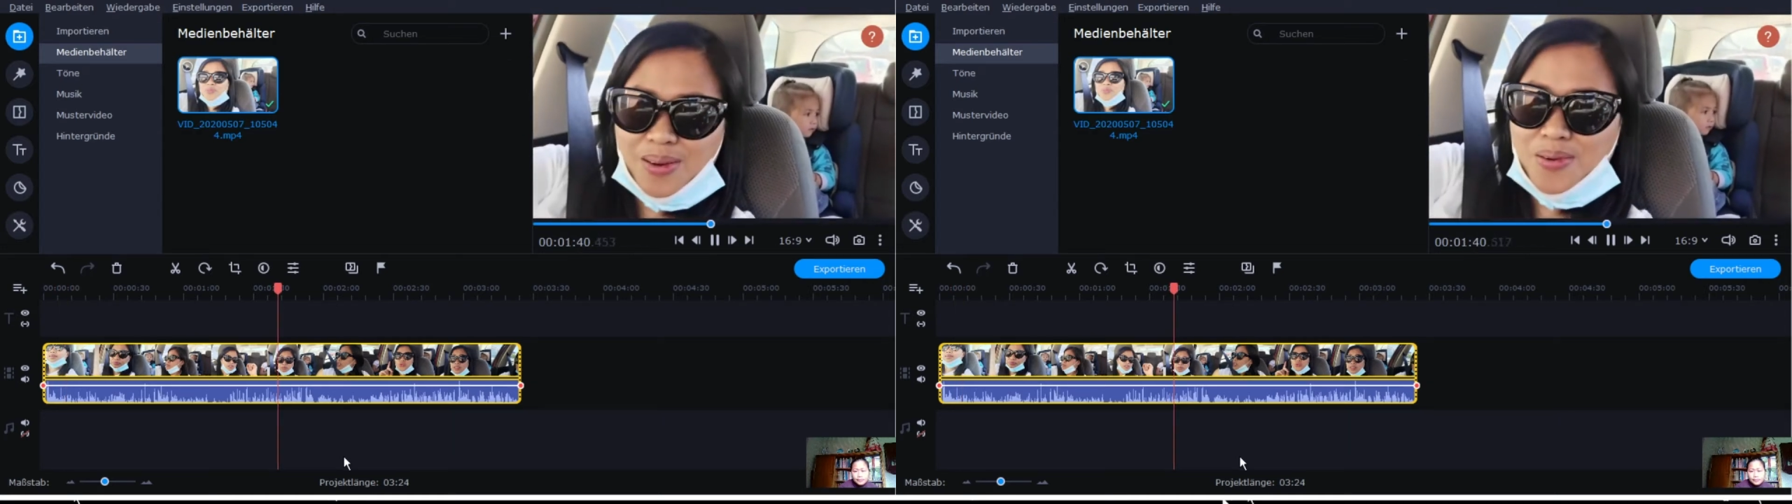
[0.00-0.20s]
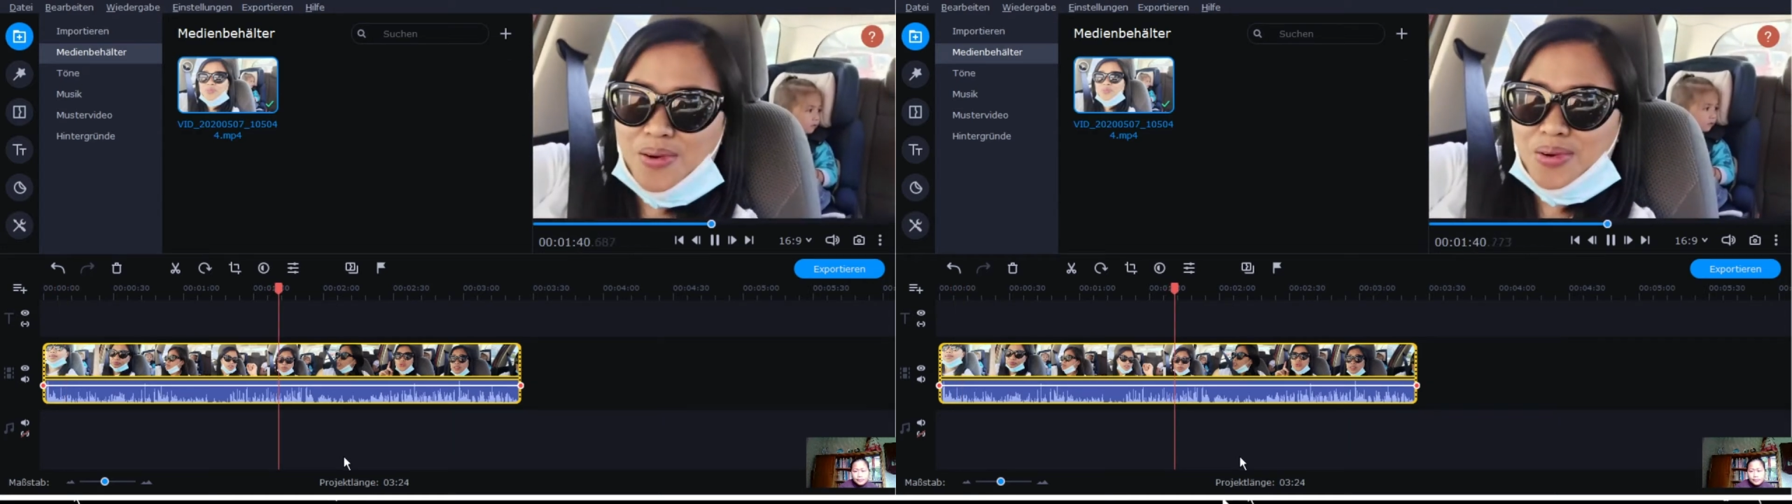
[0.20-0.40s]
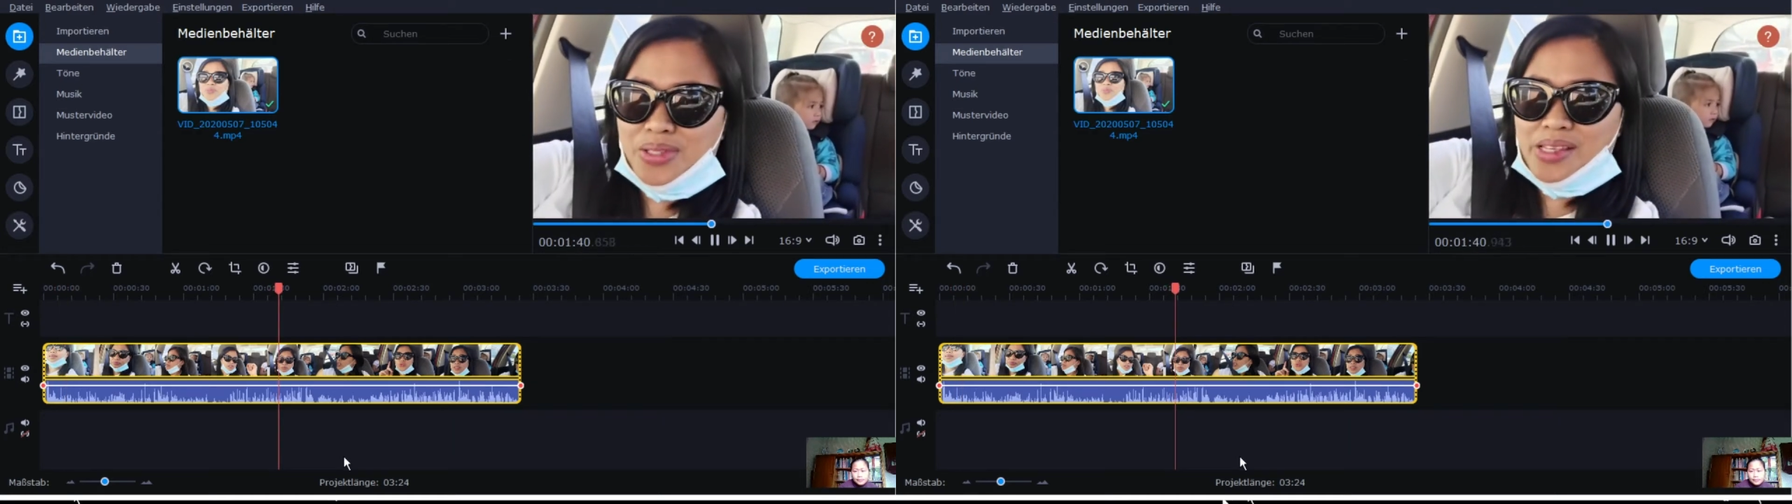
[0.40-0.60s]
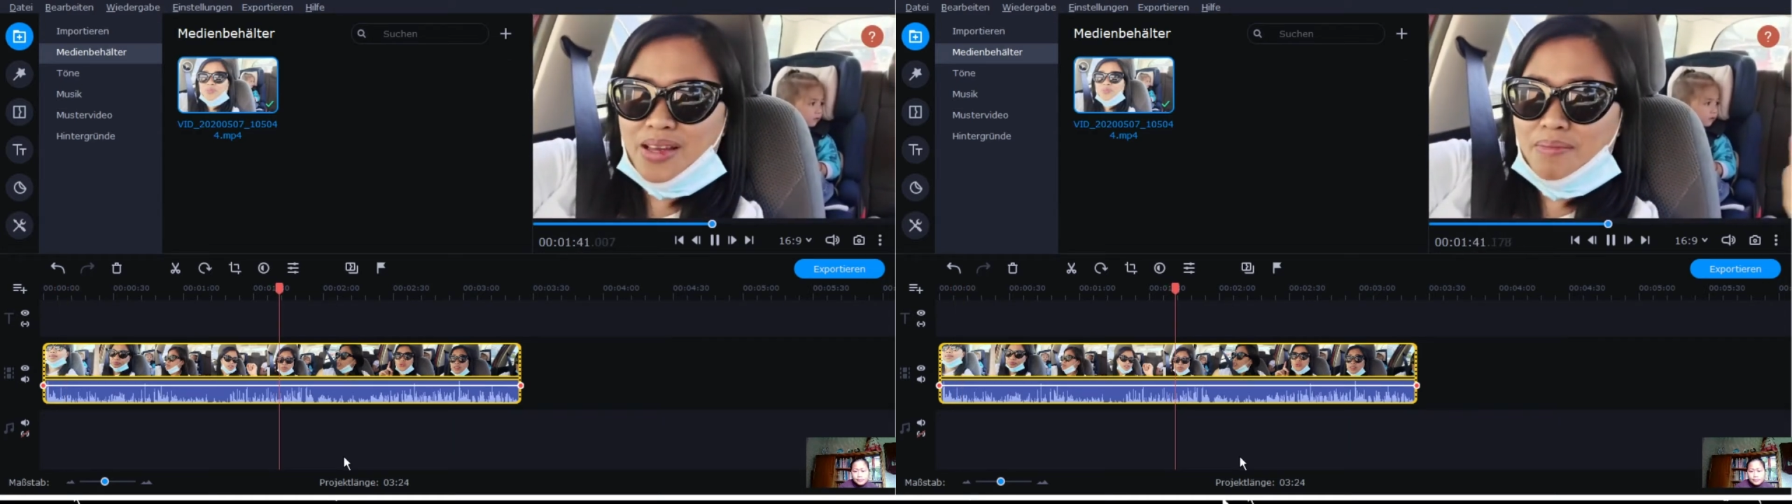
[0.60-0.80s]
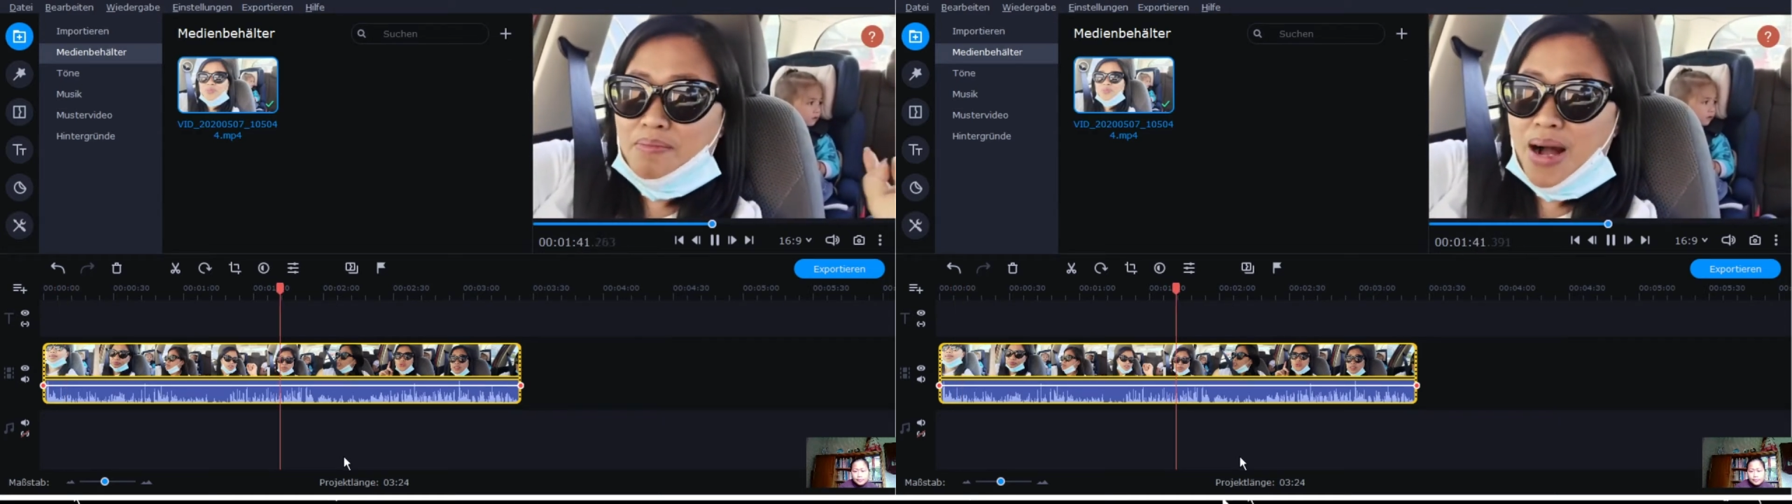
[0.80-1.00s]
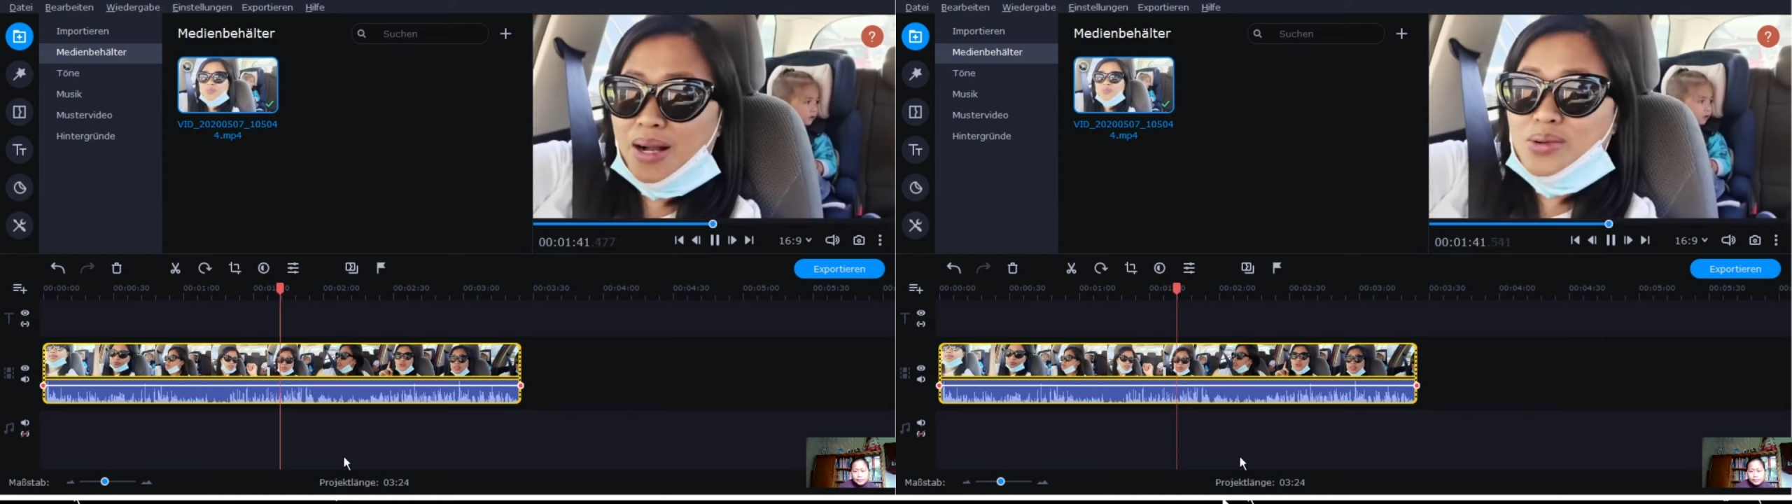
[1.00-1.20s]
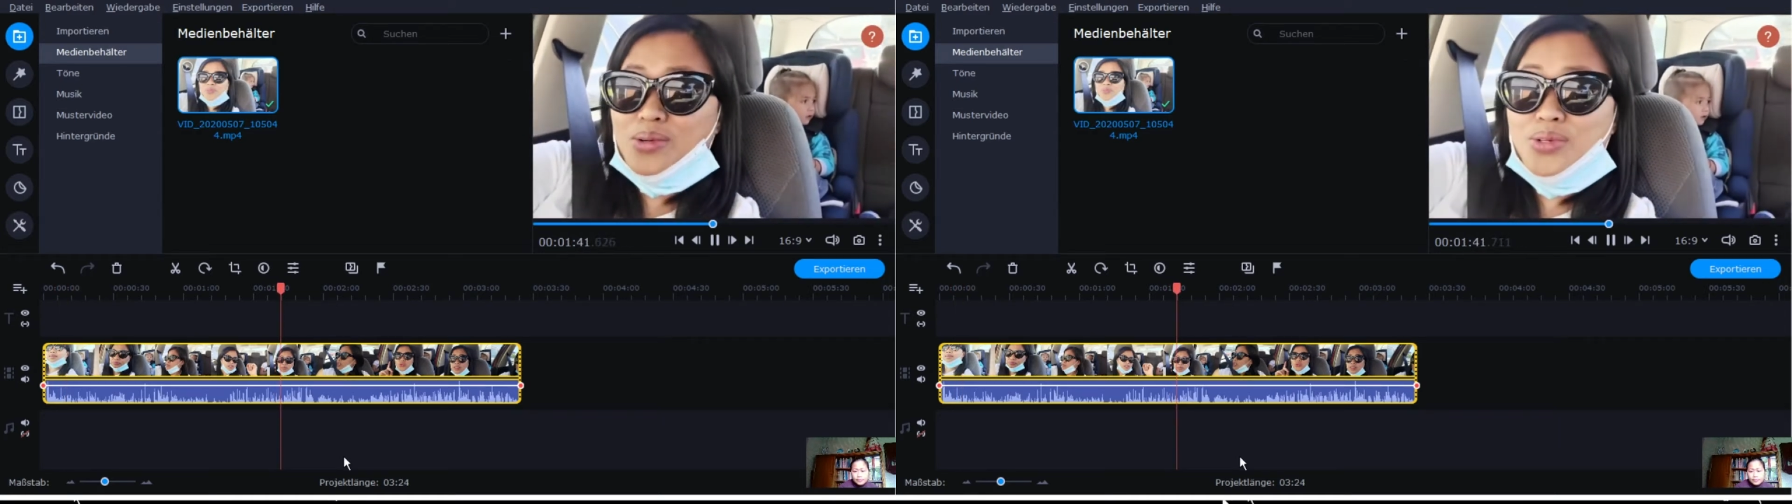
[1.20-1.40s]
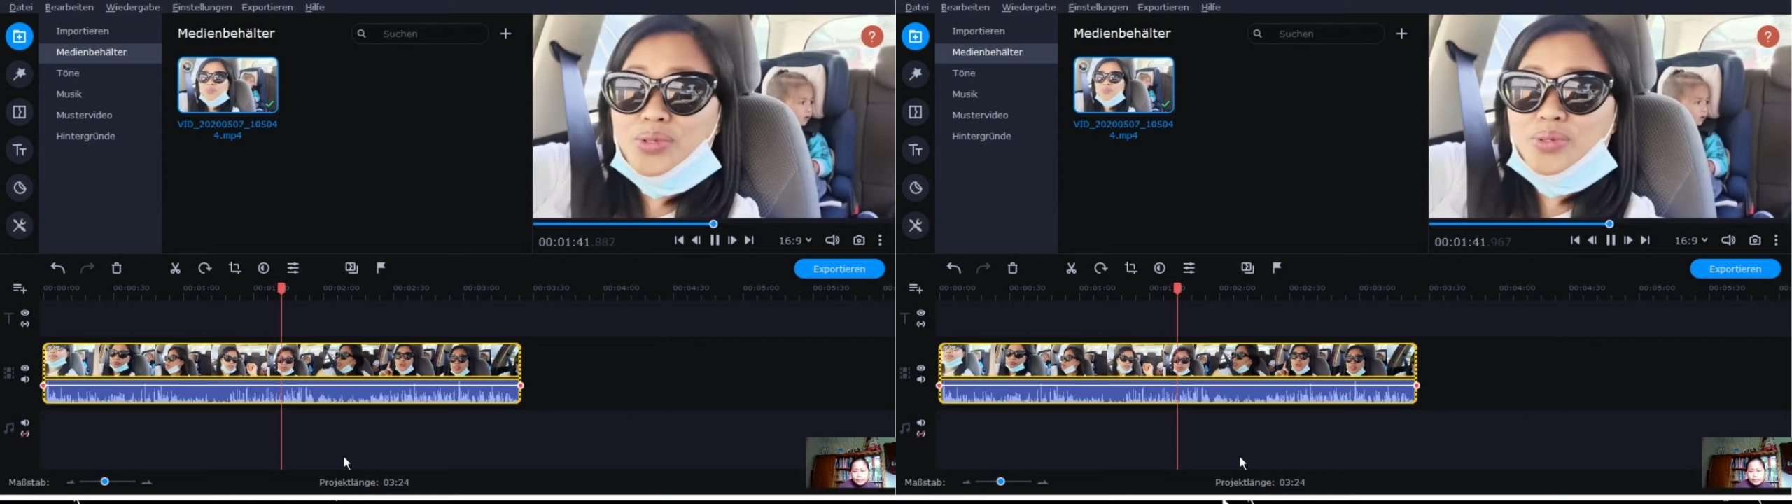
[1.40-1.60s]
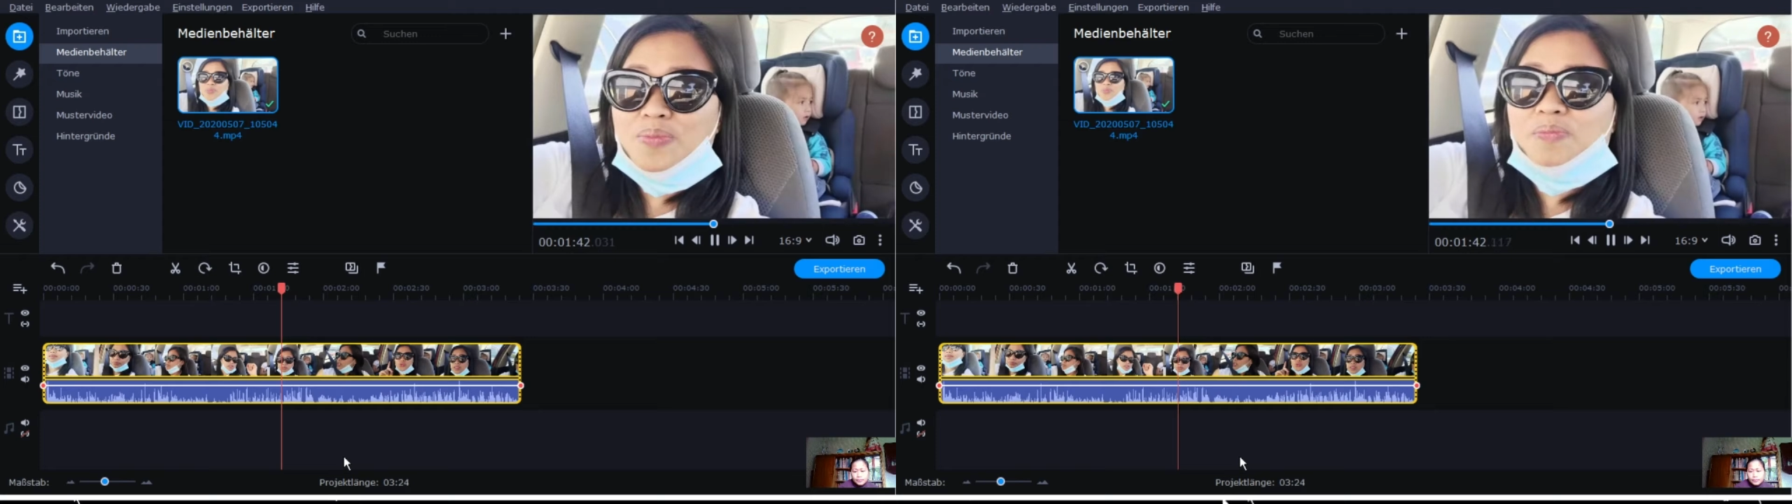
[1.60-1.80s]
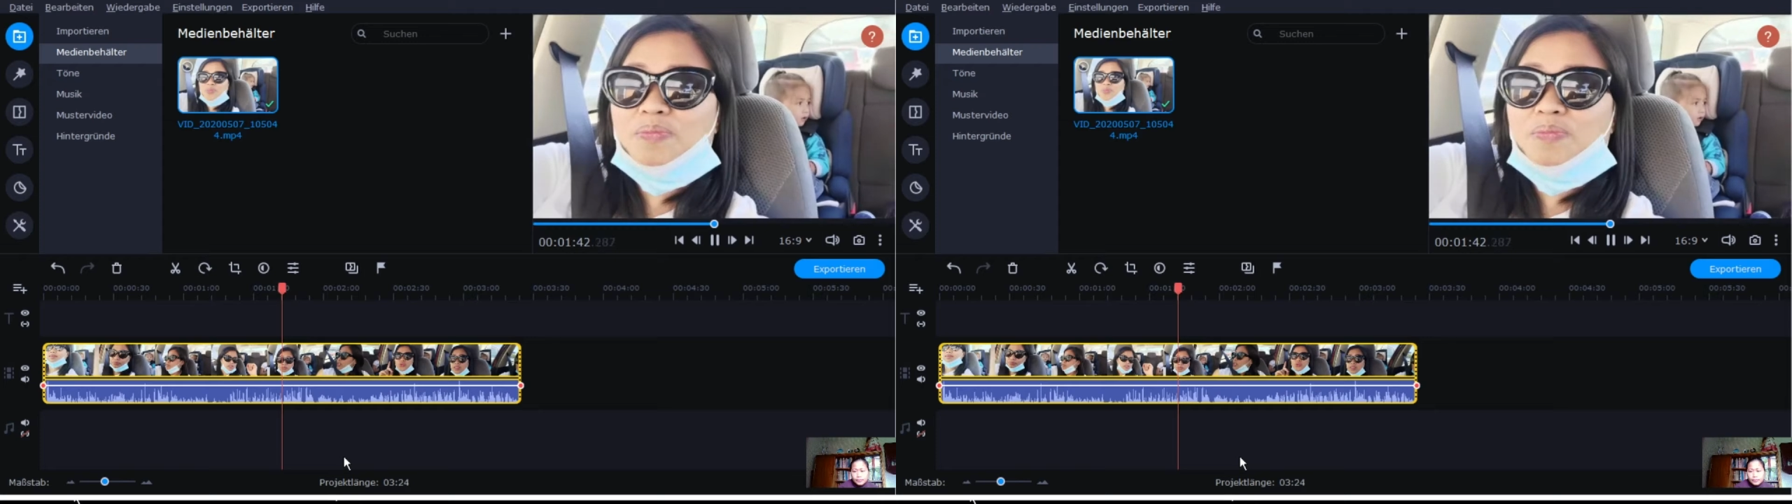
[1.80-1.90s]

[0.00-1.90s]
ako sa bagong